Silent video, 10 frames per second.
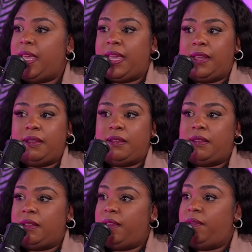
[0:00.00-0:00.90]
they can
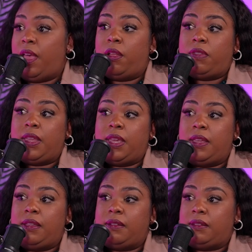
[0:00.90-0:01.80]
live
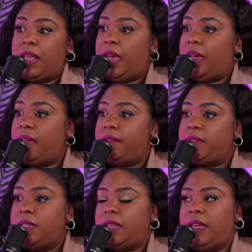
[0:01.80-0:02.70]
healthy lives.